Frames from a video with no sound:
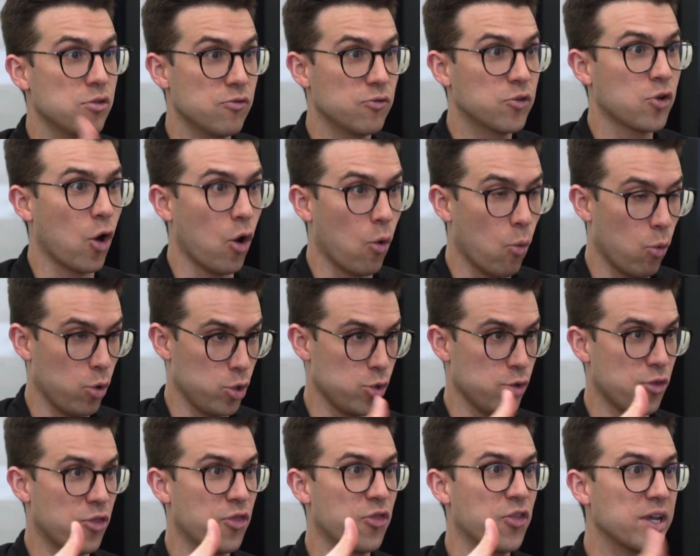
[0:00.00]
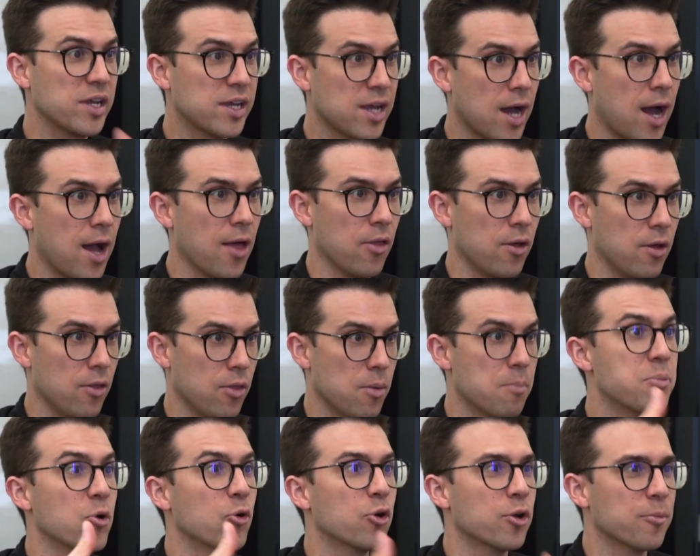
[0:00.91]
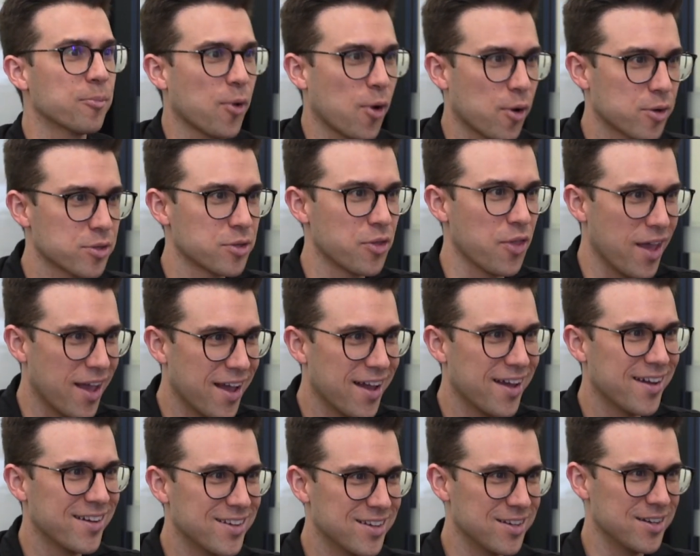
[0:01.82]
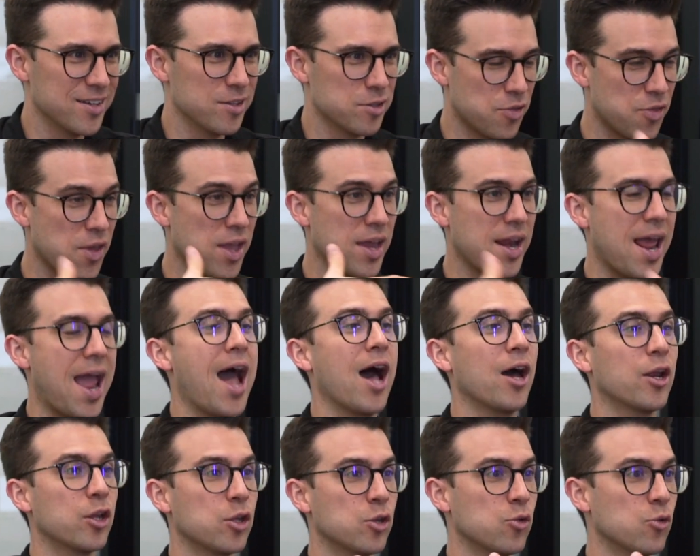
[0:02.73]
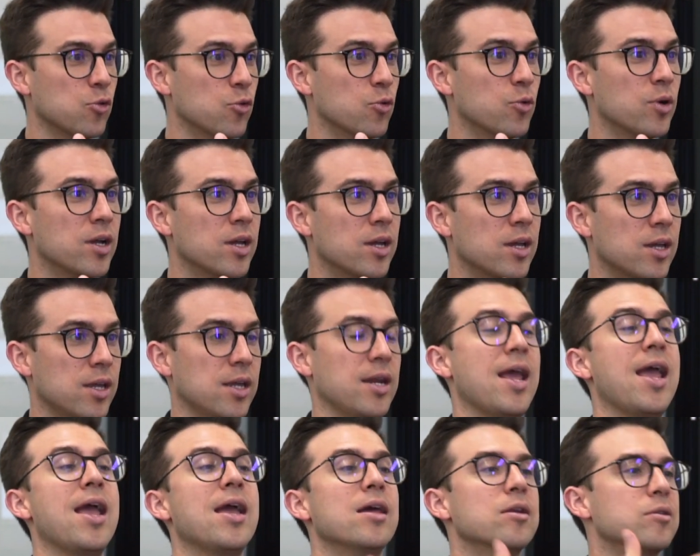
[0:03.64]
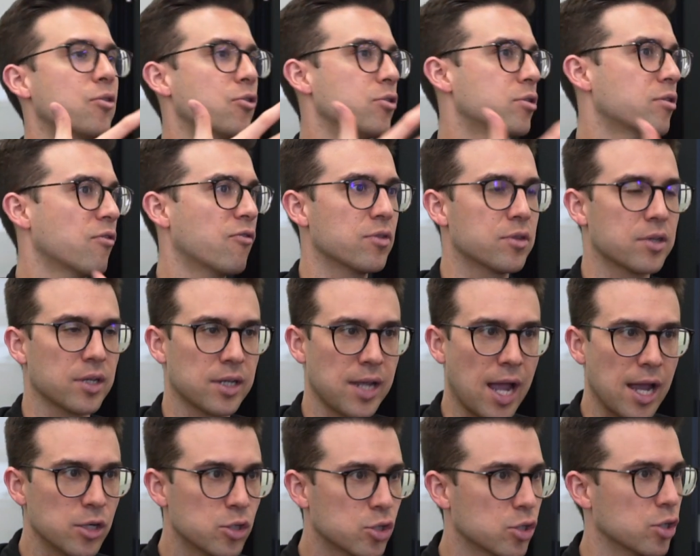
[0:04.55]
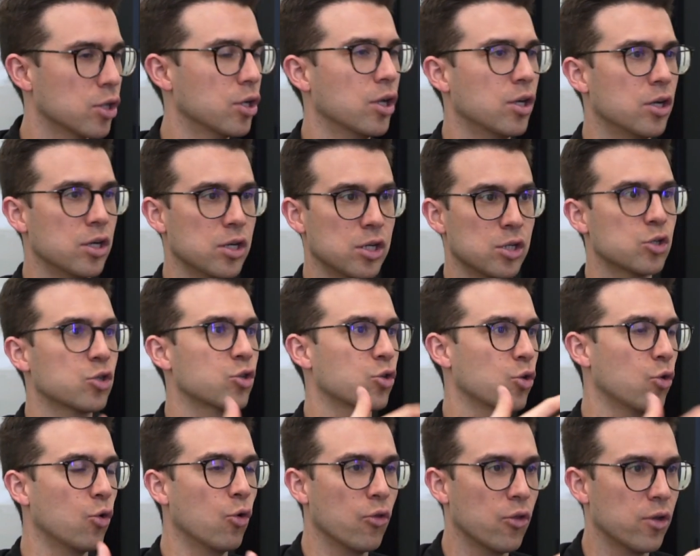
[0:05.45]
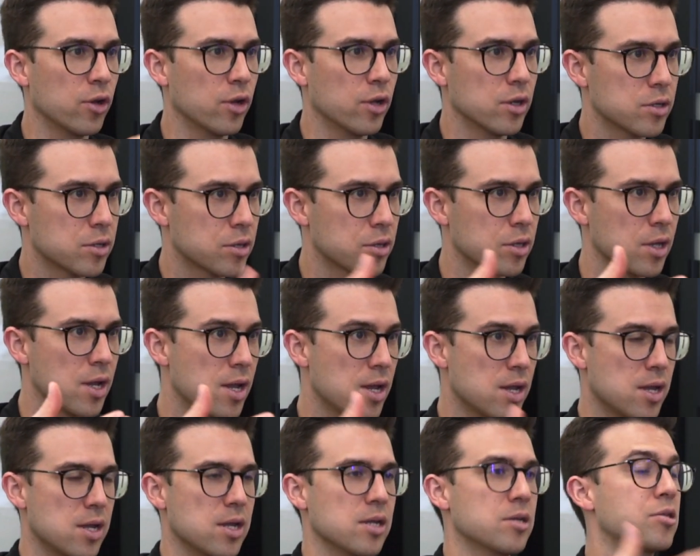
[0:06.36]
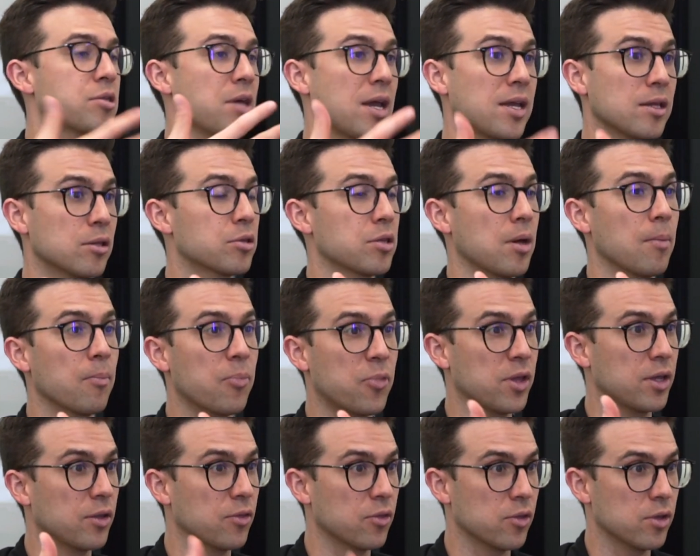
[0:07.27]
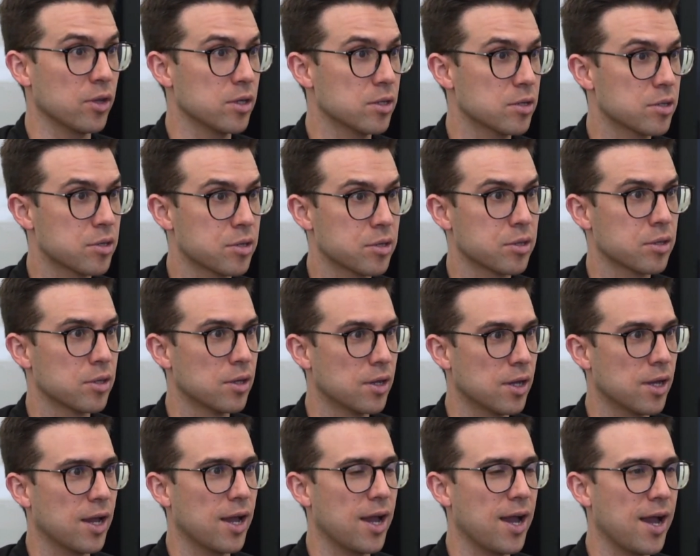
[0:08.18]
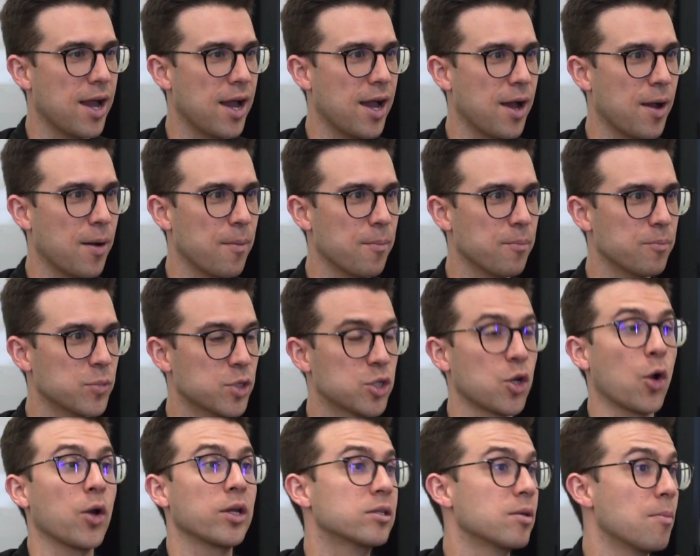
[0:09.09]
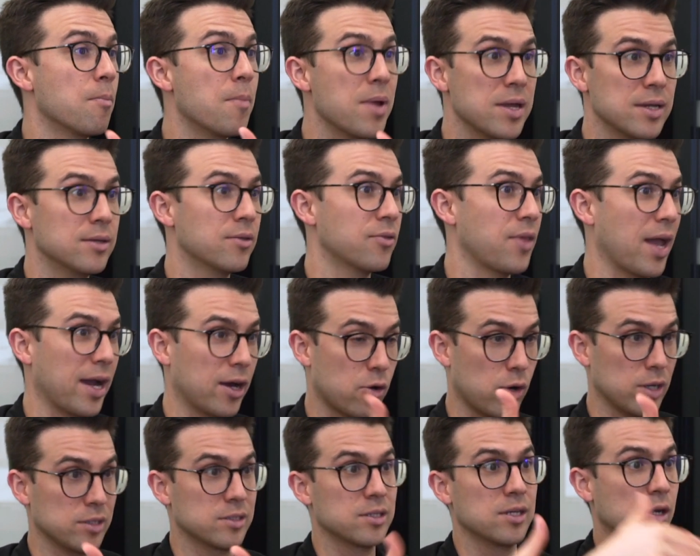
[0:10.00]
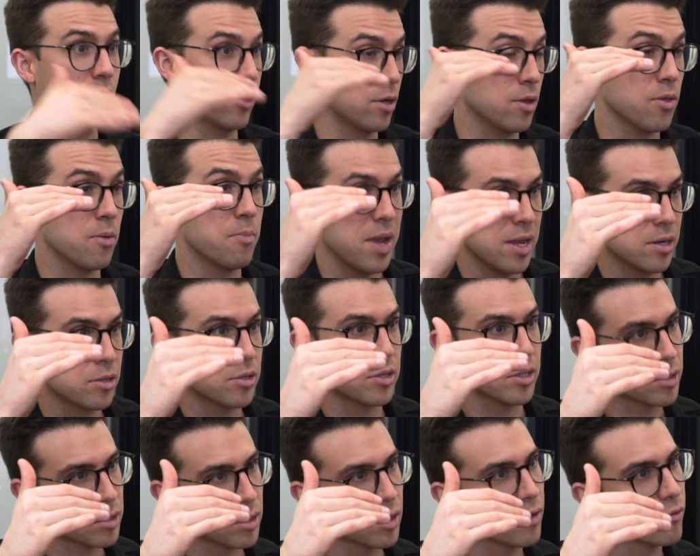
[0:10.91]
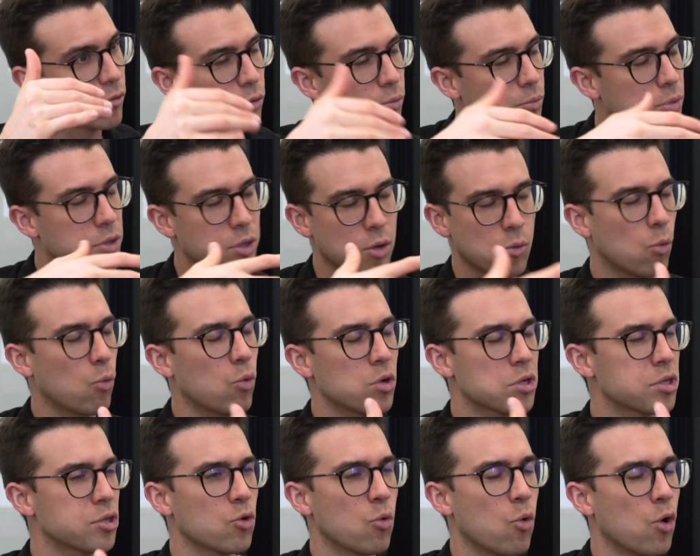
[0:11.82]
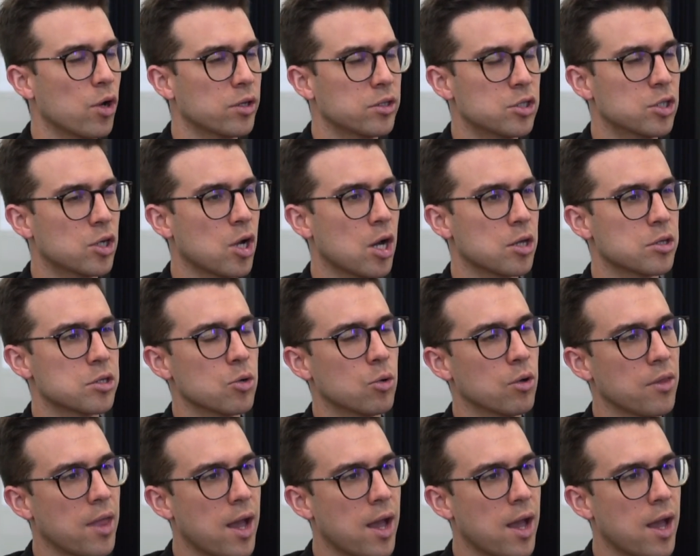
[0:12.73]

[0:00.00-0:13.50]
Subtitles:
you've got what you think are the building blocks there, it is then how do you enhance the sophistication and ensure that it's saying something that's going to meet that criteria at the band 6 level. So what sort of work did you guys do on